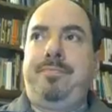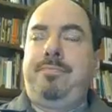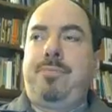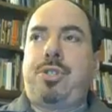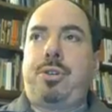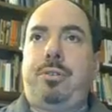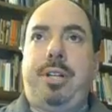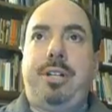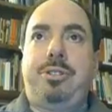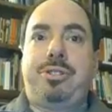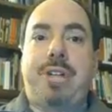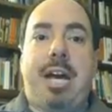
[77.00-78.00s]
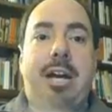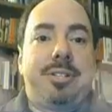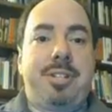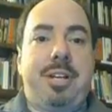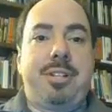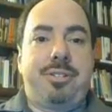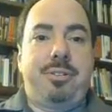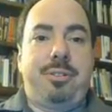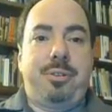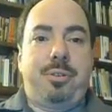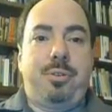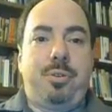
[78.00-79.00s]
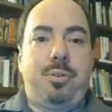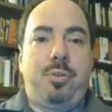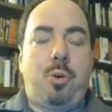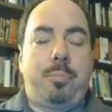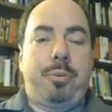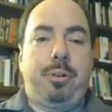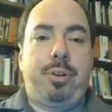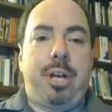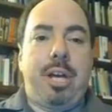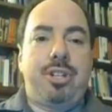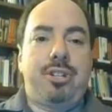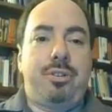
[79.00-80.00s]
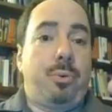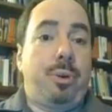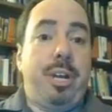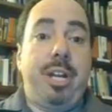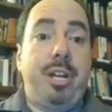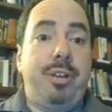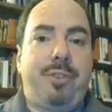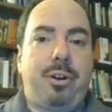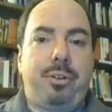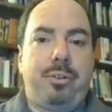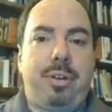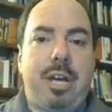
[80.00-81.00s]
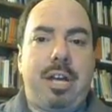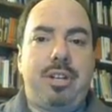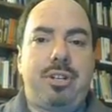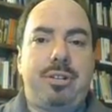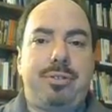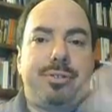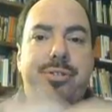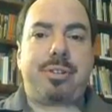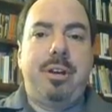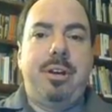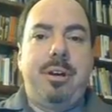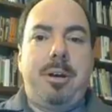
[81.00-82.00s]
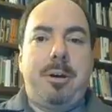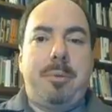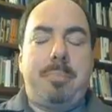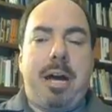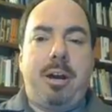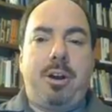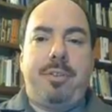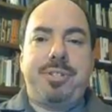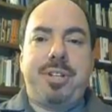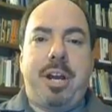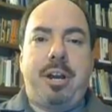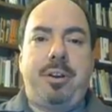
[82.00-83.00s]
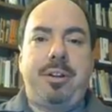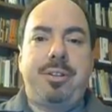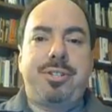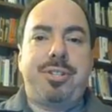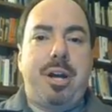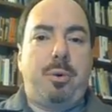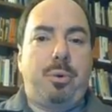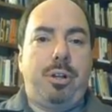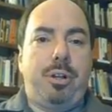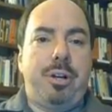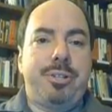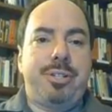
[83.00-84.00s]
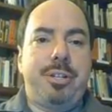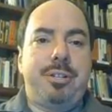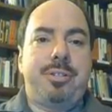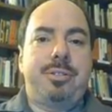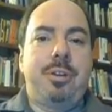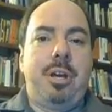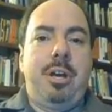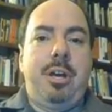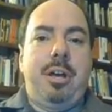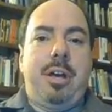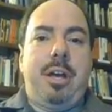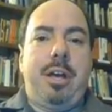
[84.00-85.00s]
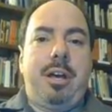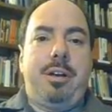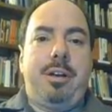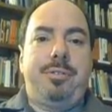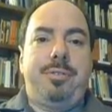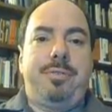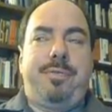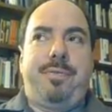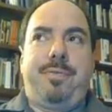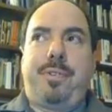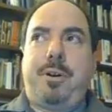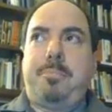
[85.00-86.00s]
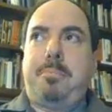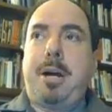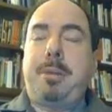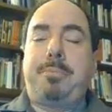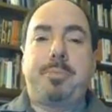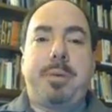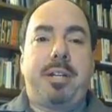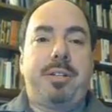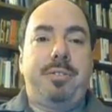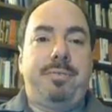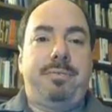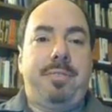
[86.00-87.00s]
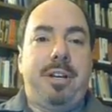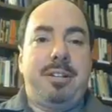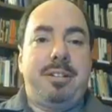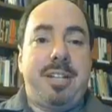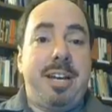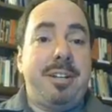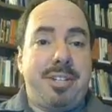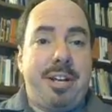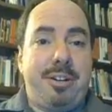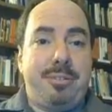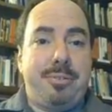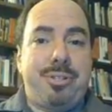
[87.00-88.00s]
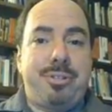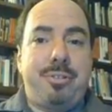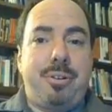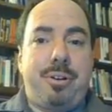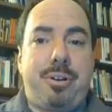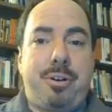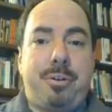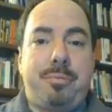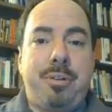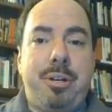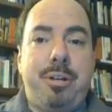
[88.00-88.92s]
certainly just access to the corporate location or any of our locations, back office areas, network closets, and from my perspective, data centers are